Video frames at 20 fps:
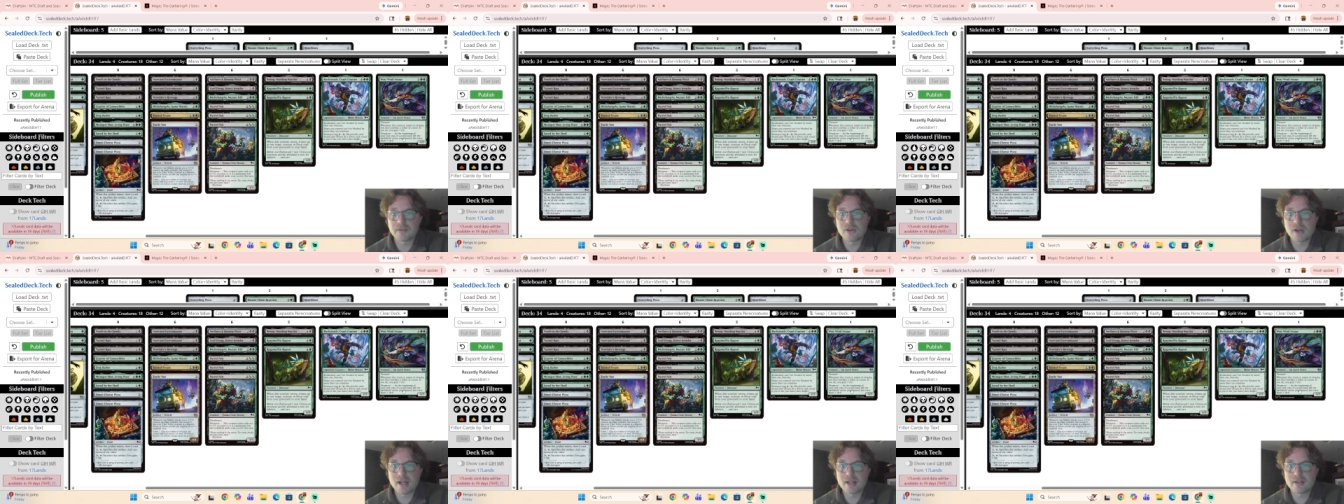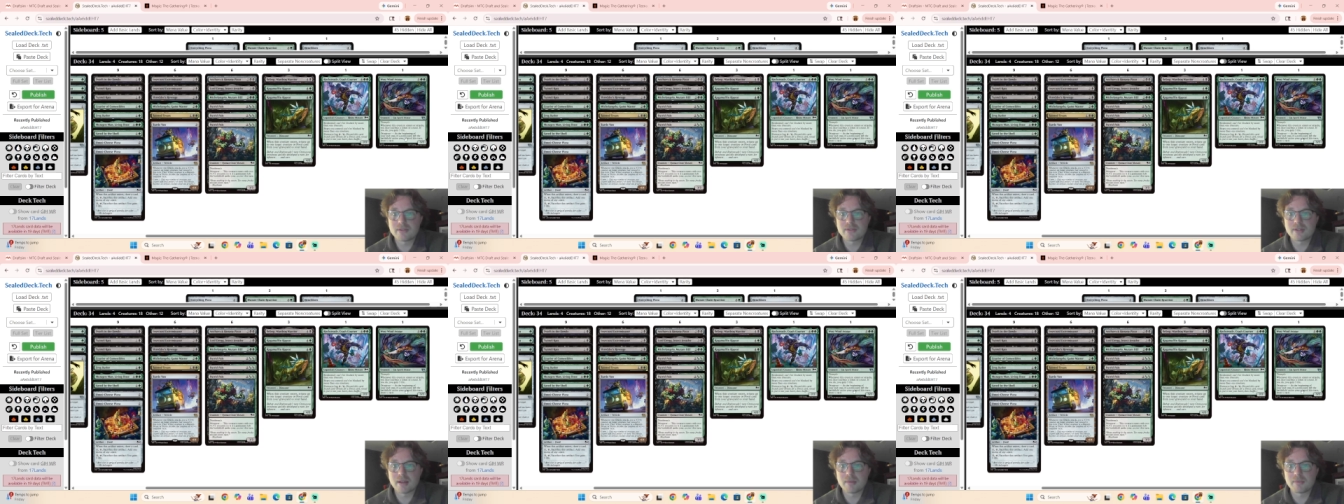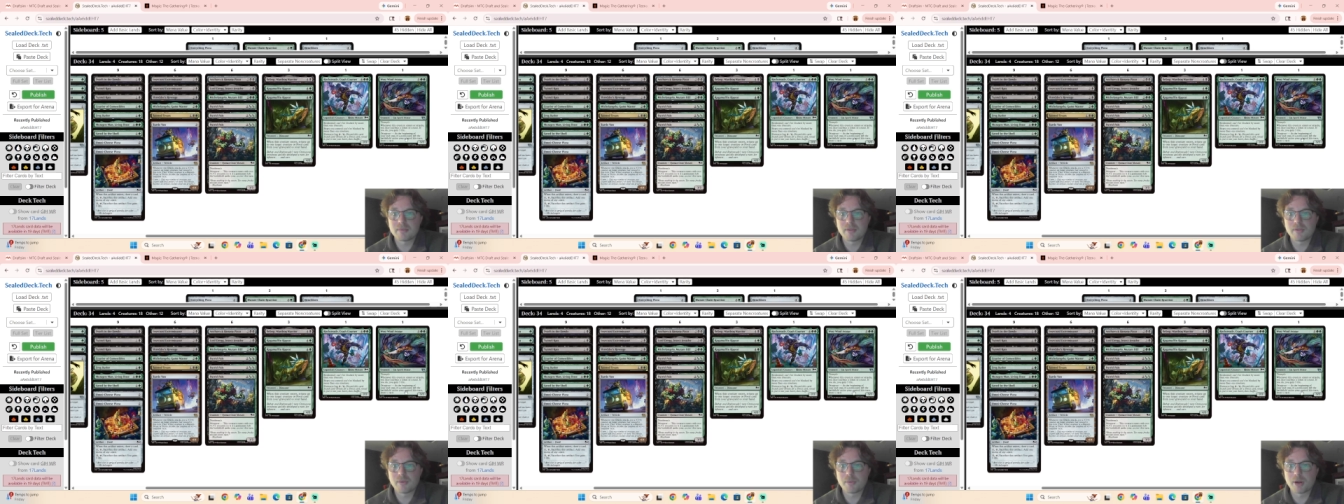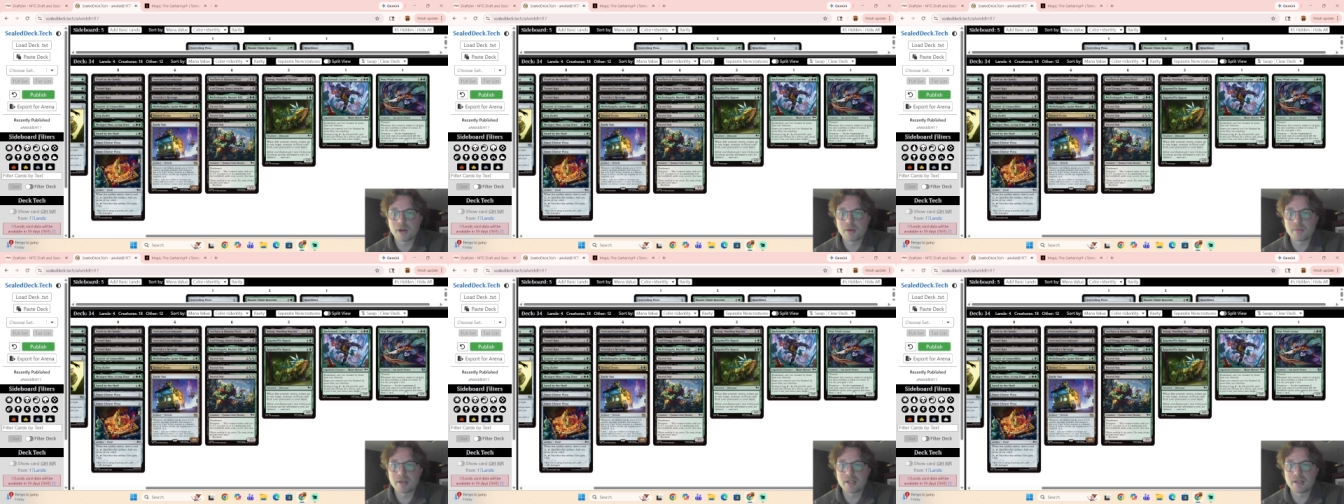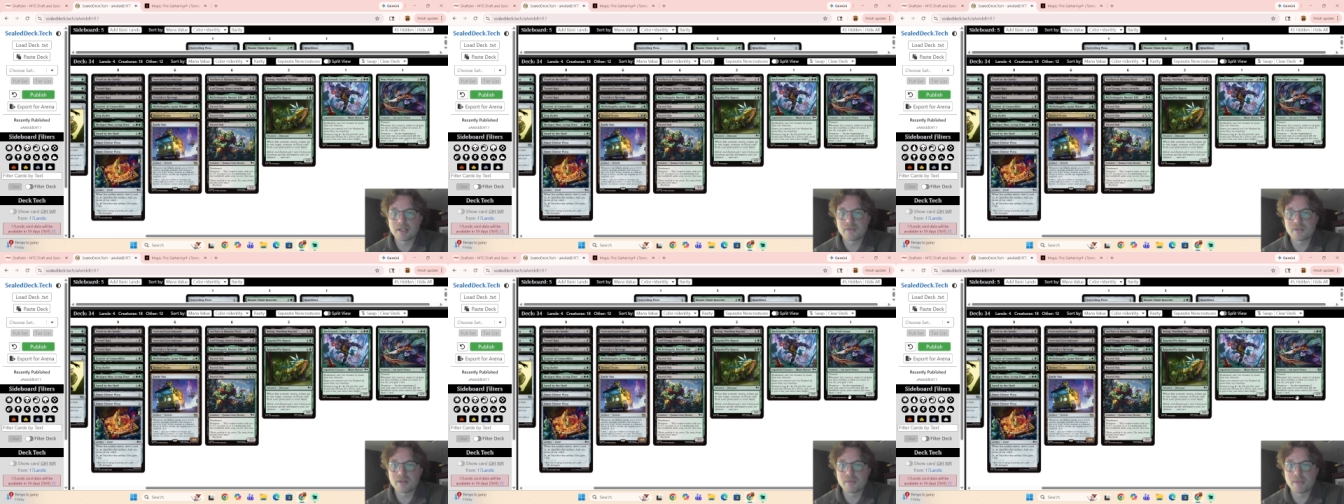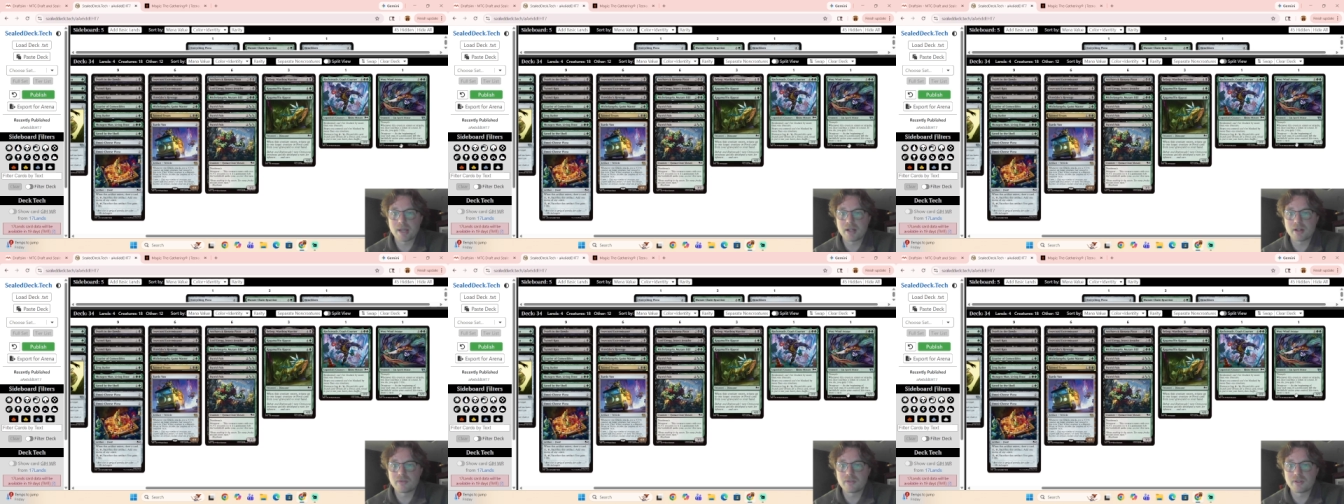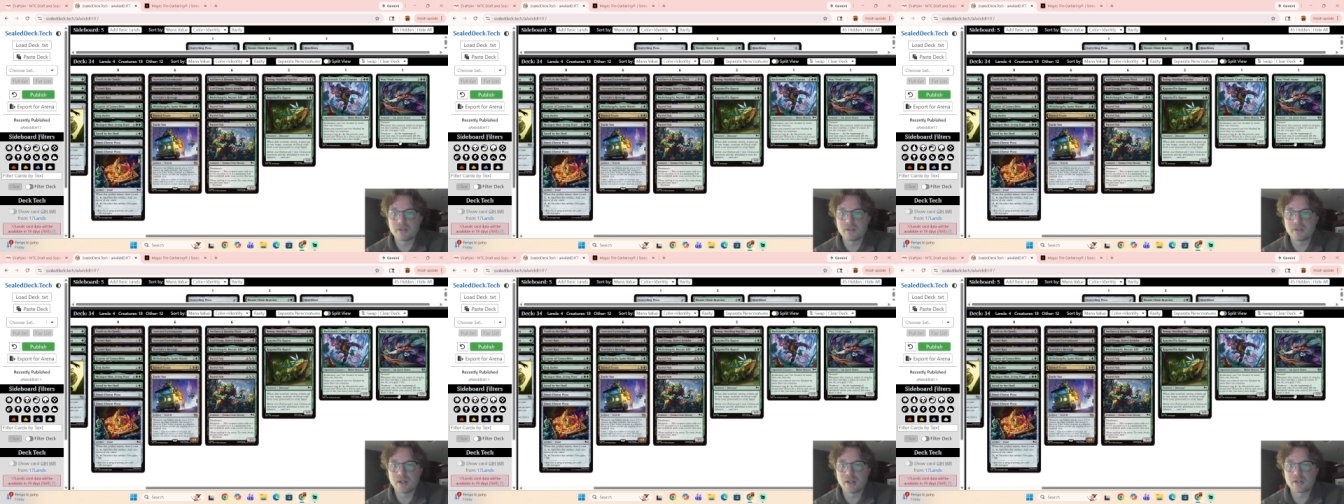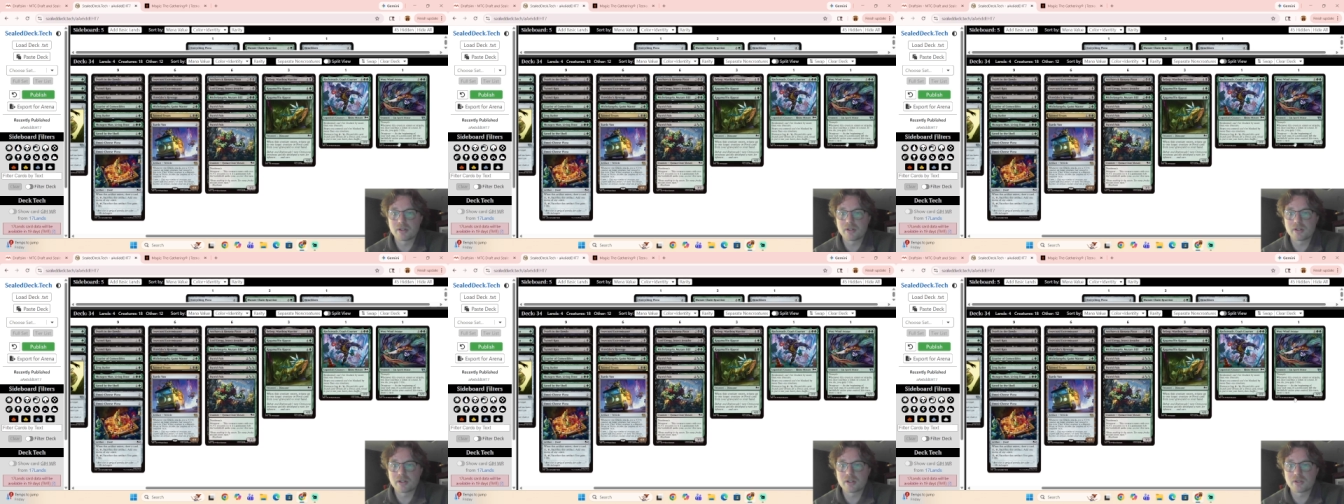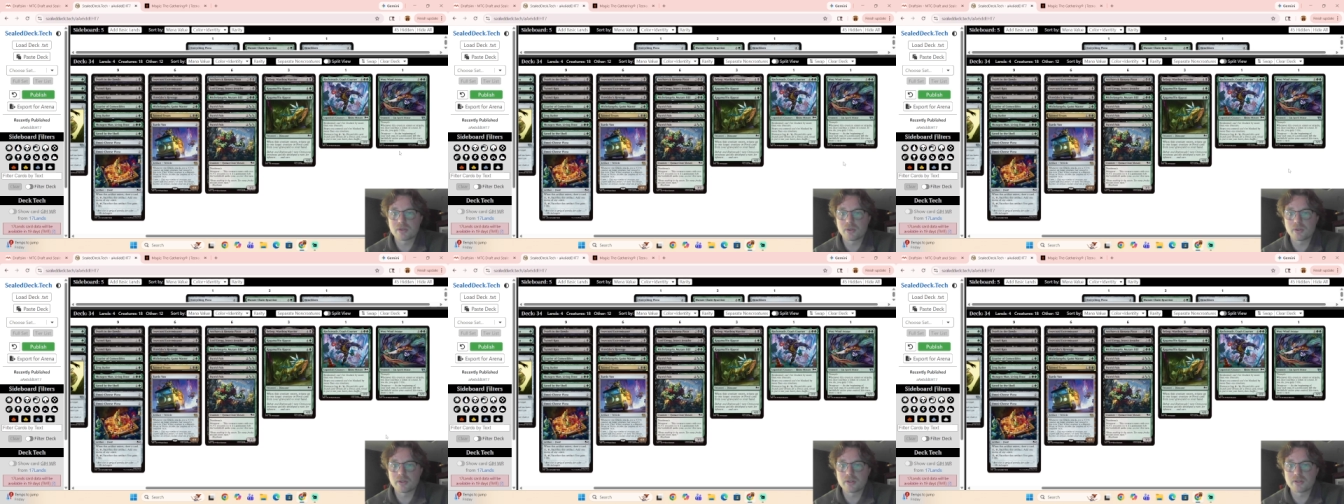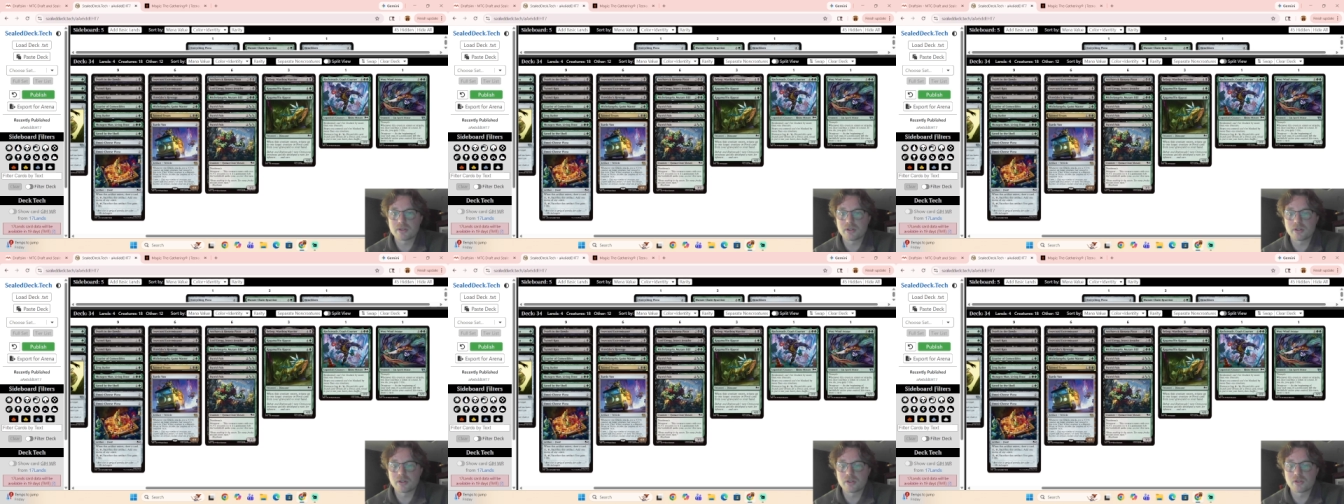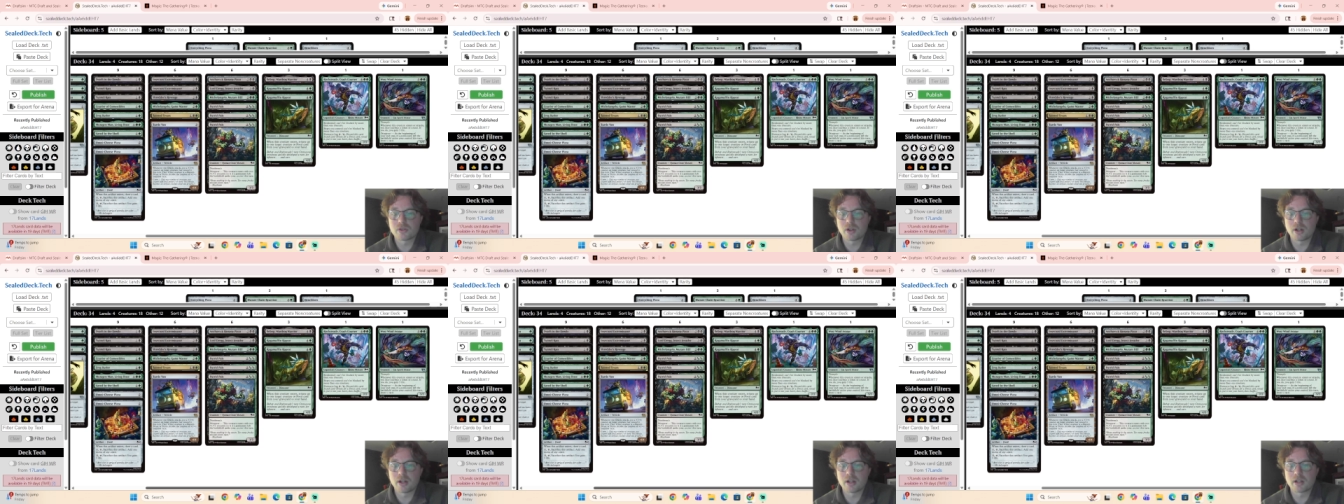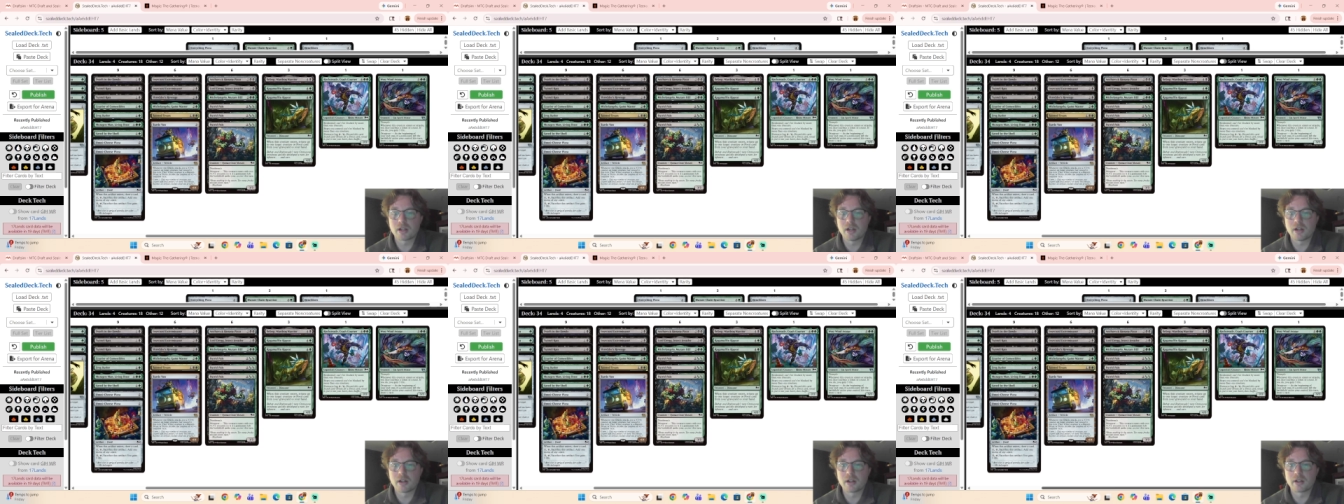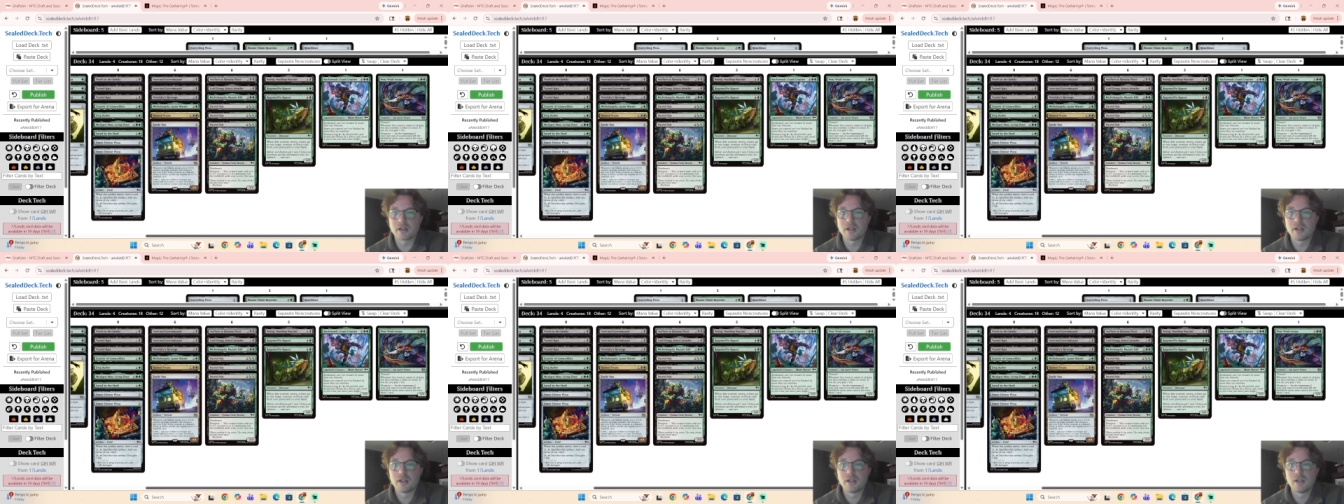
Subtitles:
of your end step, if a permanent left the battlefield under your controller's turn, draw a card.